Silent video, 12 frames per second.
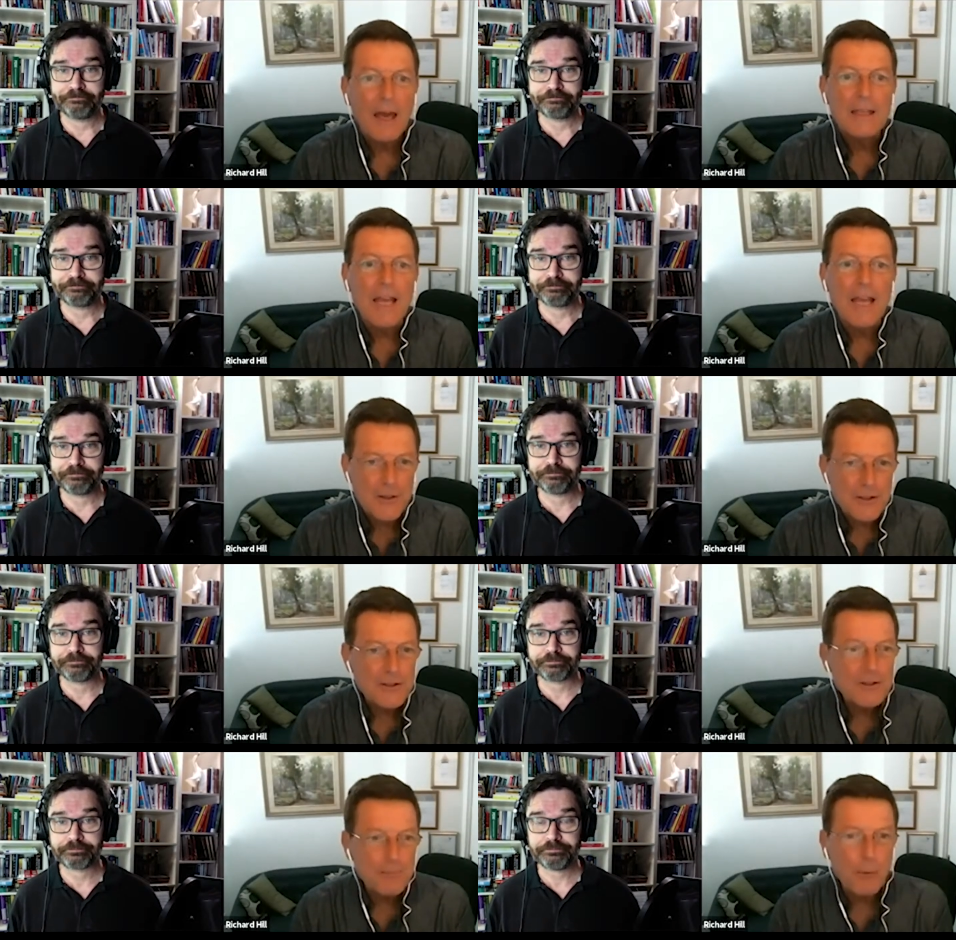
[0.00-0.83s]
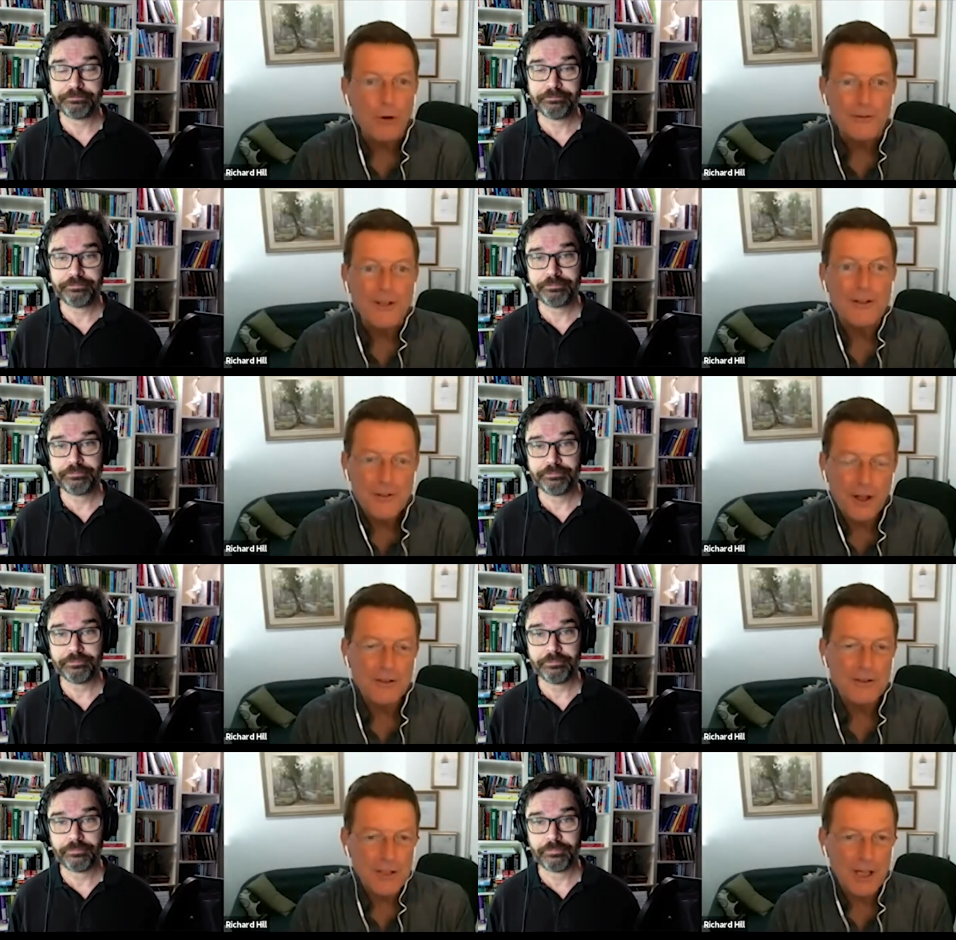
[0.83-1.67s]
Speaker 1: Yeah, this is important. It's
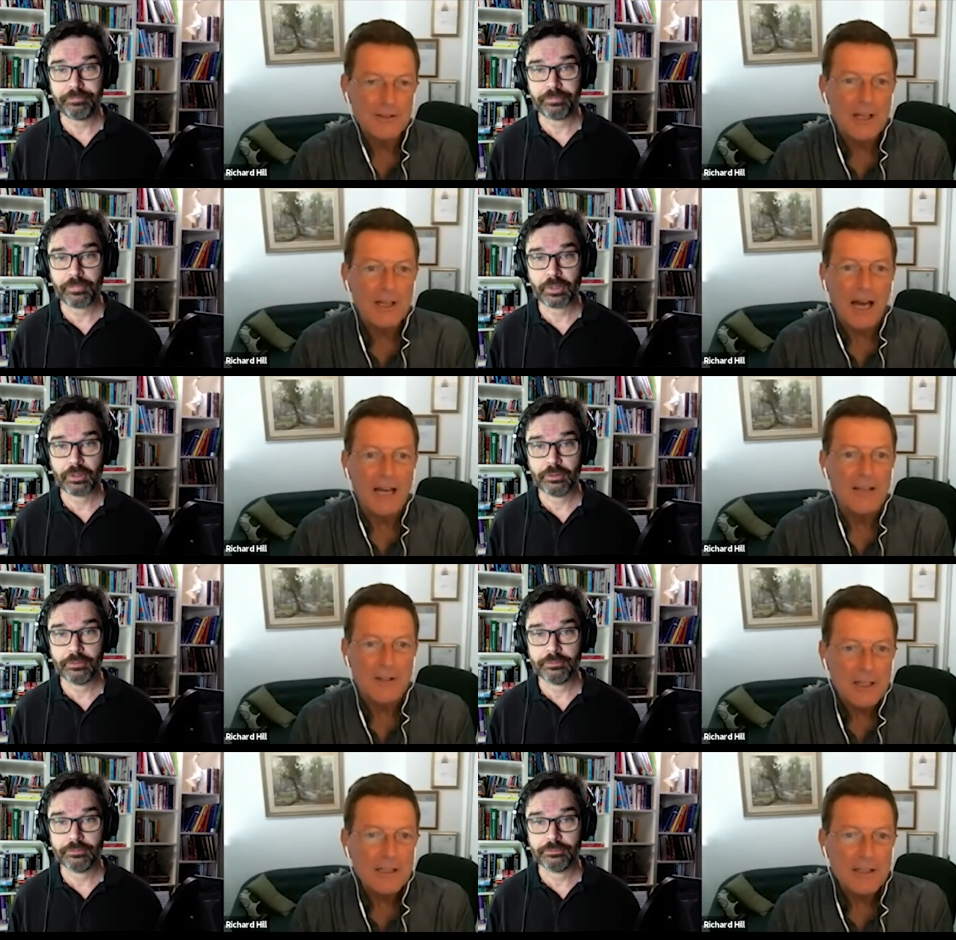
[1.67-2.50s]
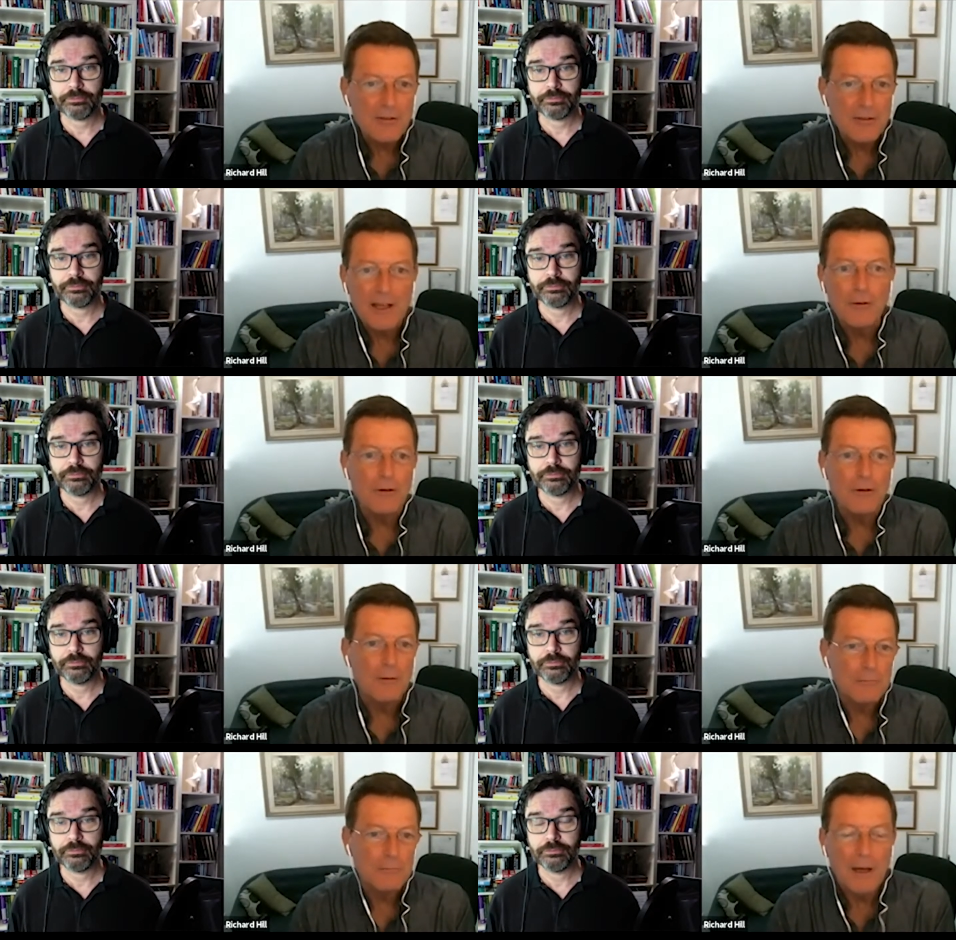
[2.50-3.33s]
not just a yearly thing or a,
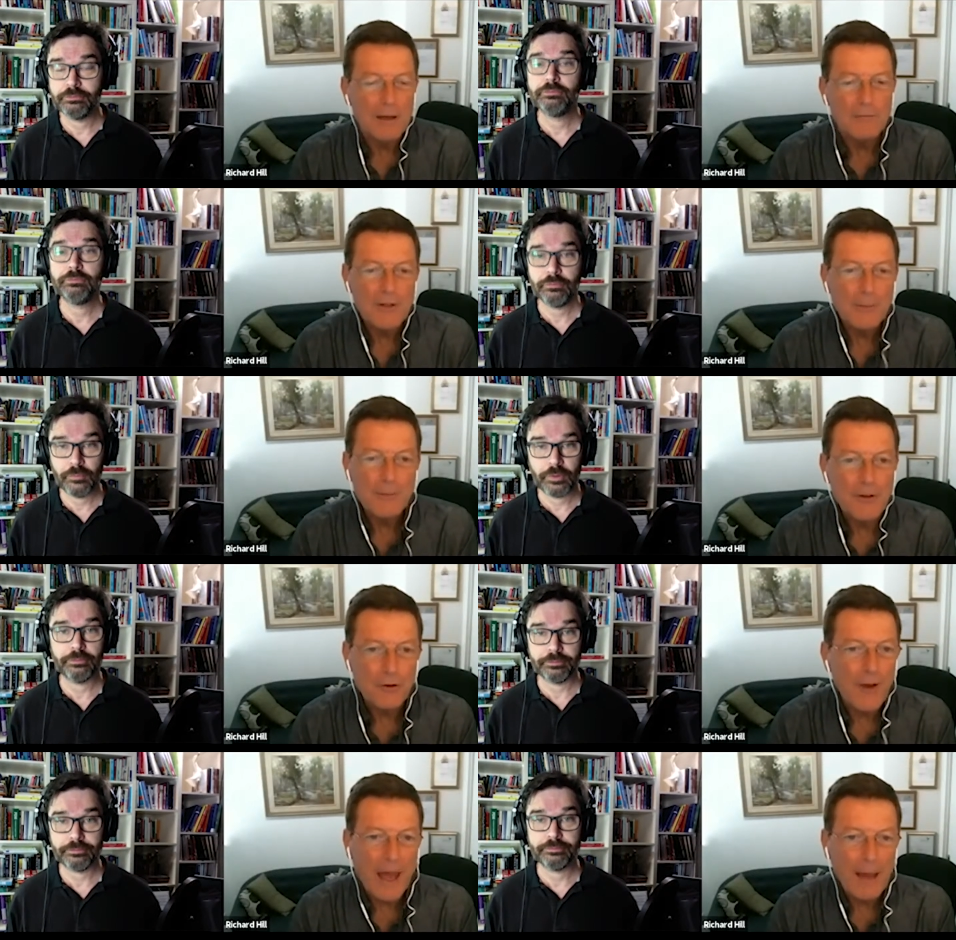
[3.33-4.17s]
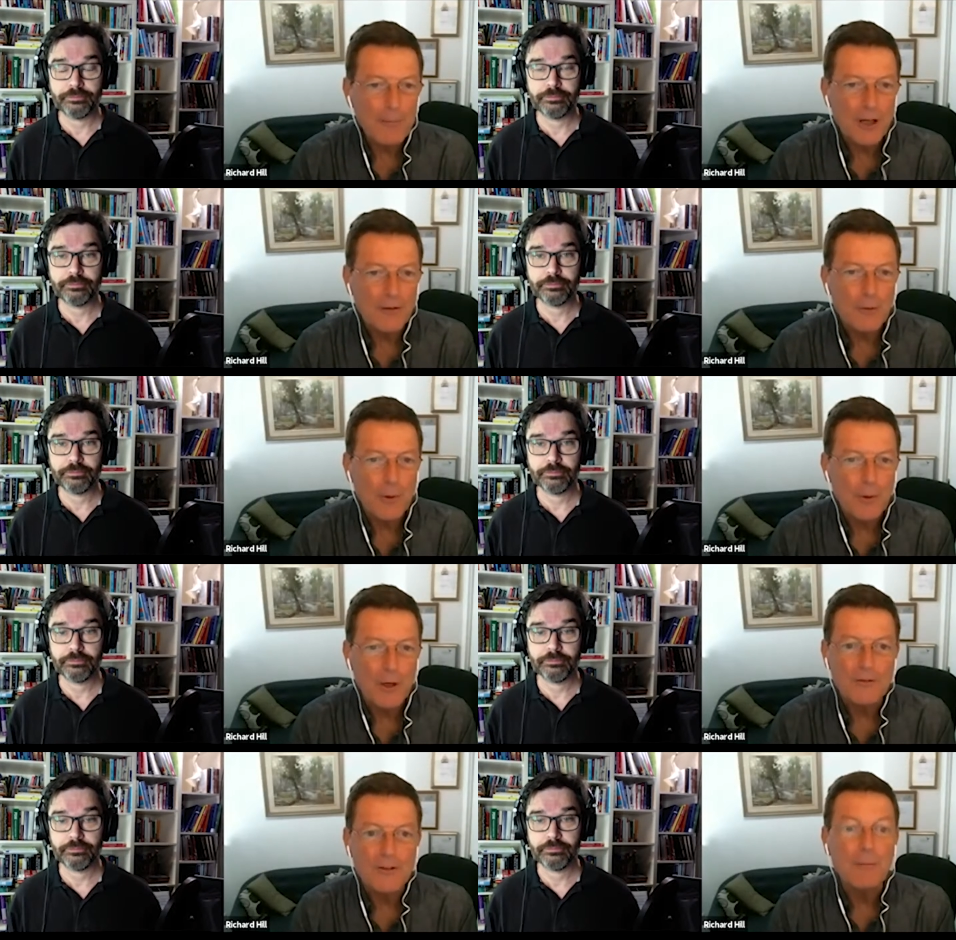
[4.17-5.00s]
um, something that you've happened over a
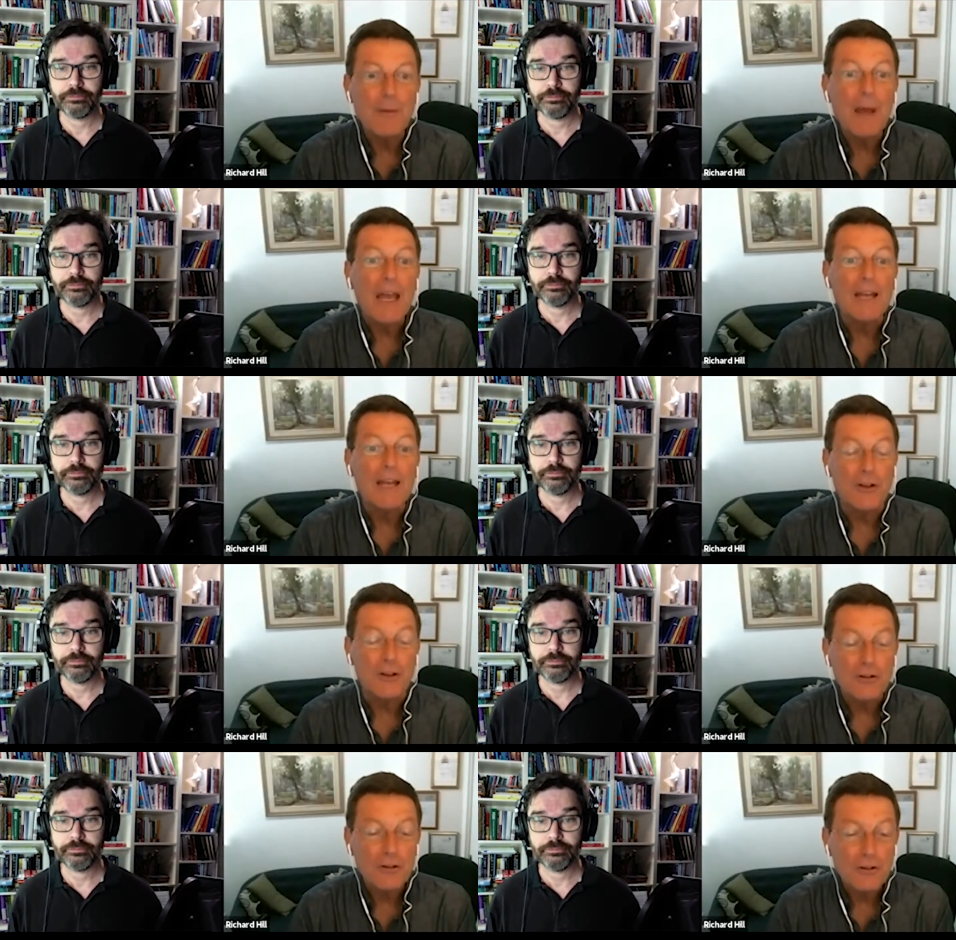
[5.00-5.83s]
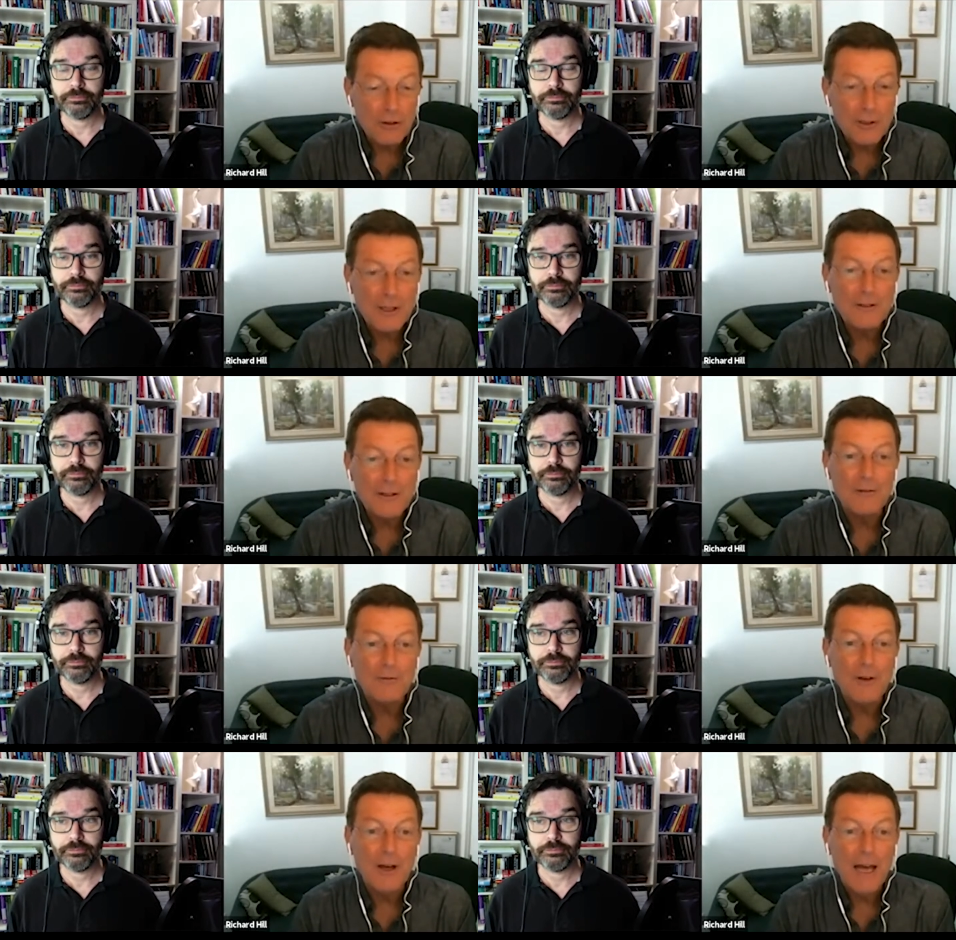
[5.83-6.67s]
period of time. It's a
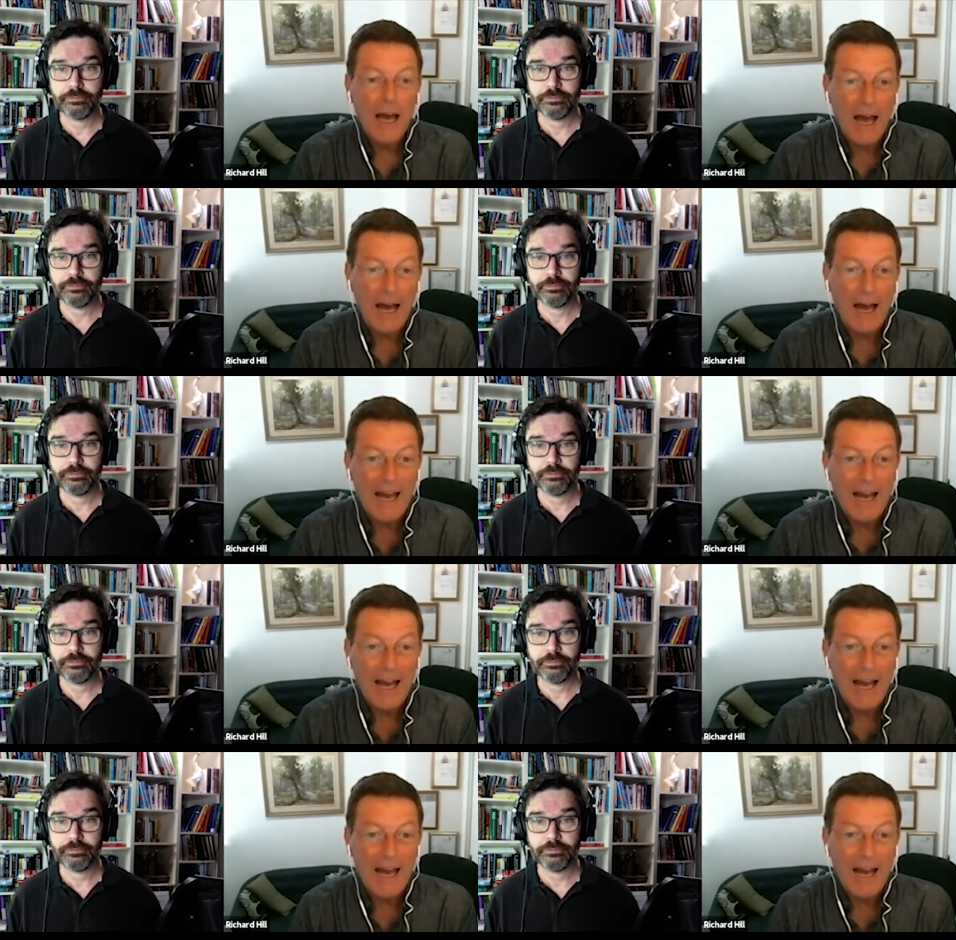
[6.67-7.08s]
cumulative uh,